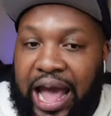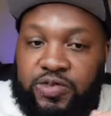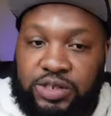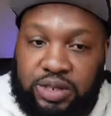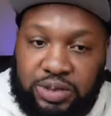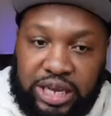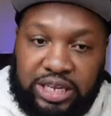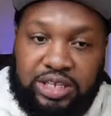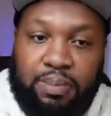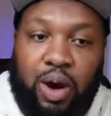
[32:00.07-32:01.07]
for some
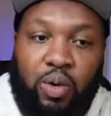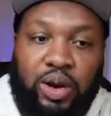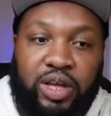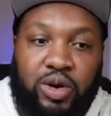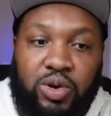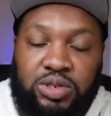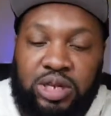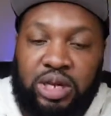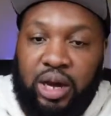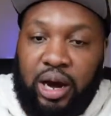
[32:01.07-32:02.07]
testimonials
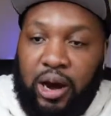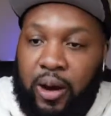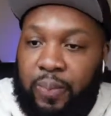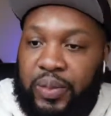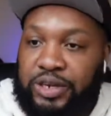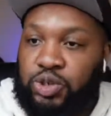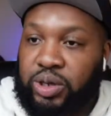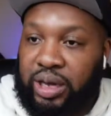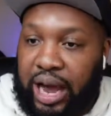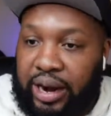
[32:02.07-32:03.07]
that you can
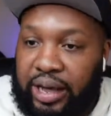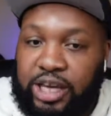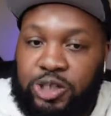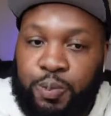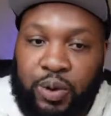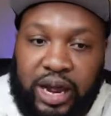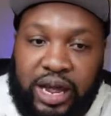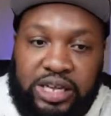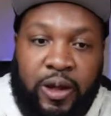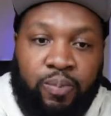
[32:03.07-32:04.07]
kind of
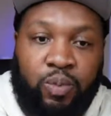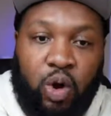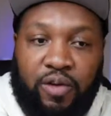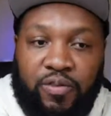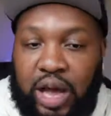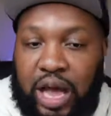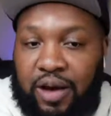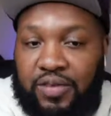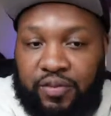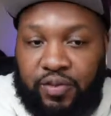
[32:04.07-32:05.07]
express, or if you have
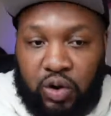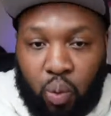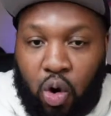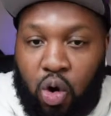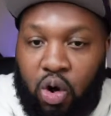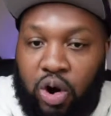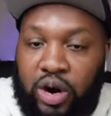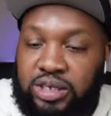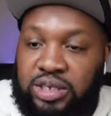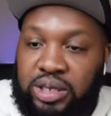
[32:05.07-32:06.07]
different
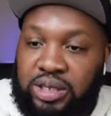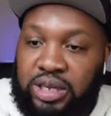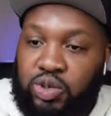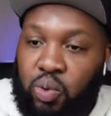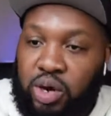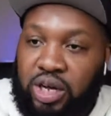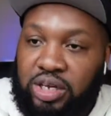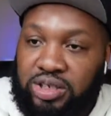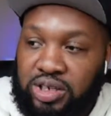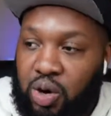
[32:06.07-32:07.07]
awards that you want to
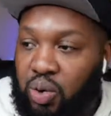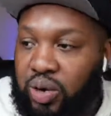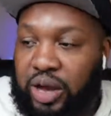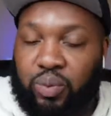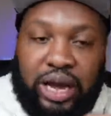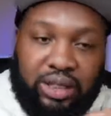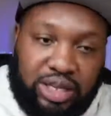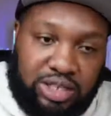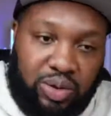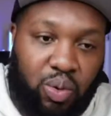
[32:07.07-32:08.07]
show that we got
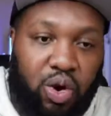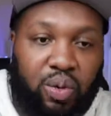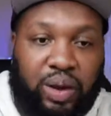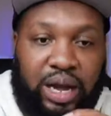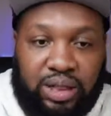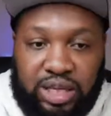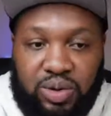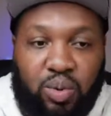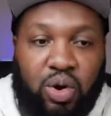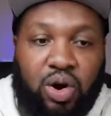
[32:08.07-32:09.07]
this award, we got this
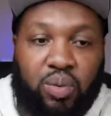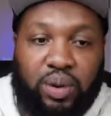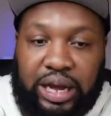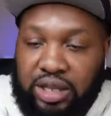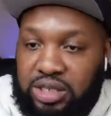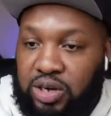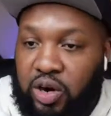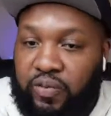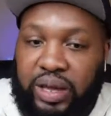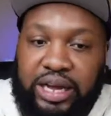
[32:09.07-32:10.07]
award, we got this
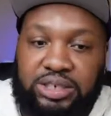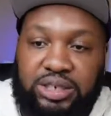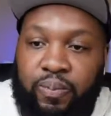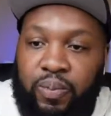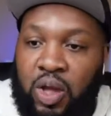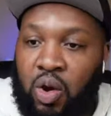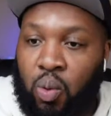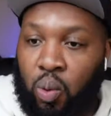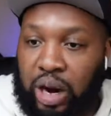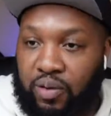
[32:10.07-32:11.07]
certification,
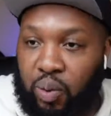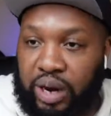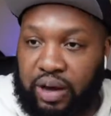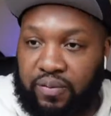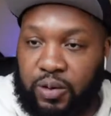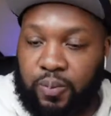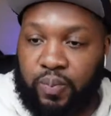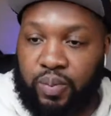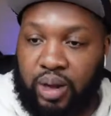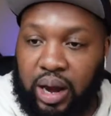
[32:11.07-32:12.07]
whatever.
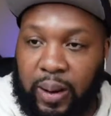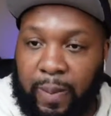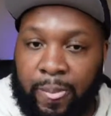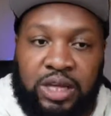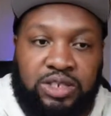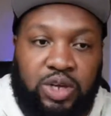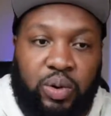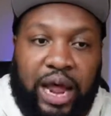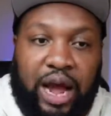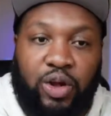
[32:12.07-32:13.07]
All right. So
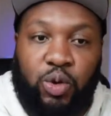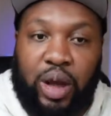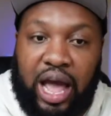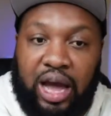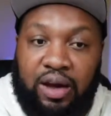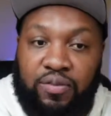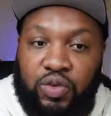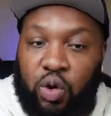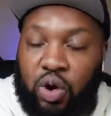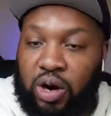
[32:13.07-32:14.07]
now you have
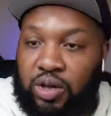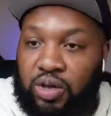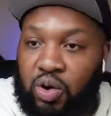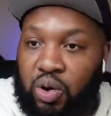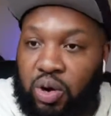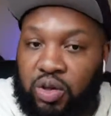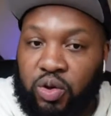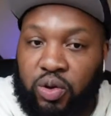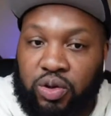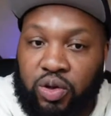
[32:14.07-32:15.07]
you're
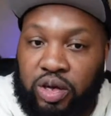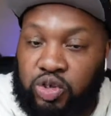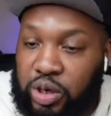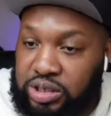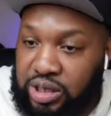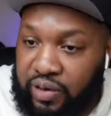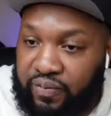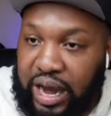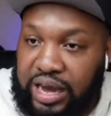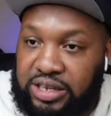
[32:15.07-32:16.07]
a trusted
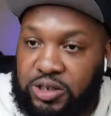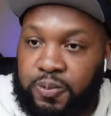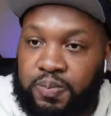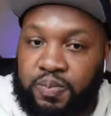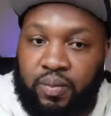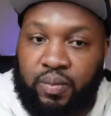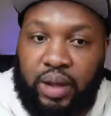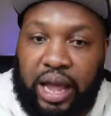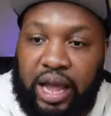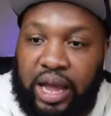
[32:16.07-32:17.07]
advisor,
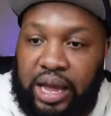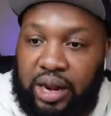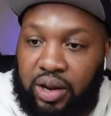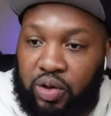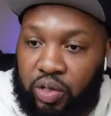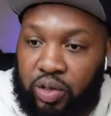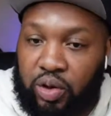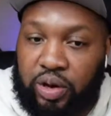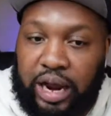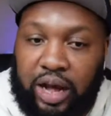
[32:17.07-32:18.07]
and you're
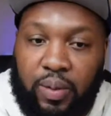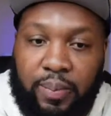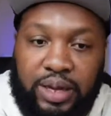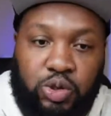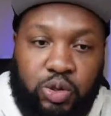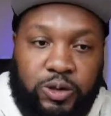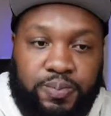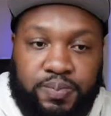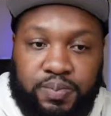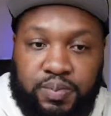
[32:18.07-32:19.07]
now the mentor.
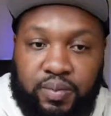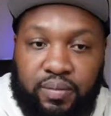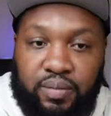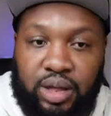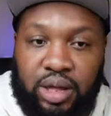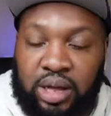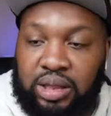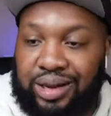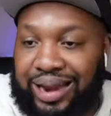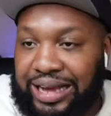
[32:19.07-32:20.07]

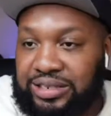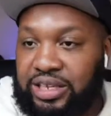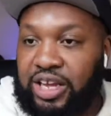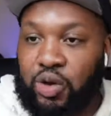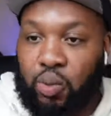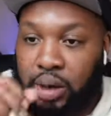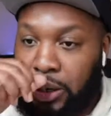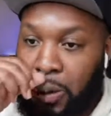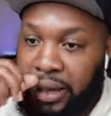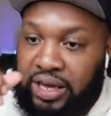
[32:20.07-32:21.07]
The next thing you want to
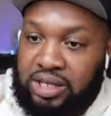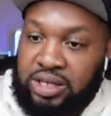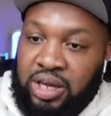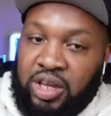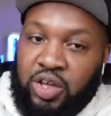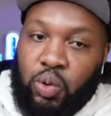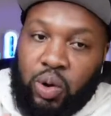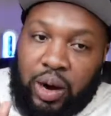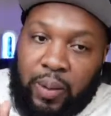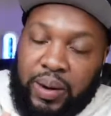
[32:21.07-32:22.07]
do is you want
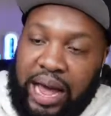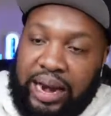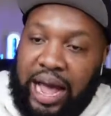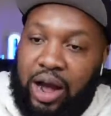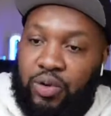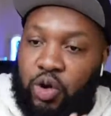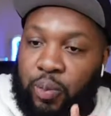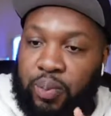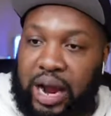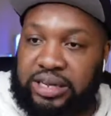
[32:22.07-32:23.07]
to plot out your
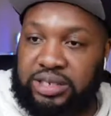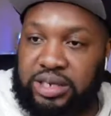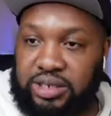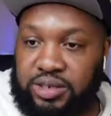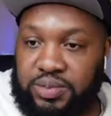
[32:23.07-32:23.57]
process.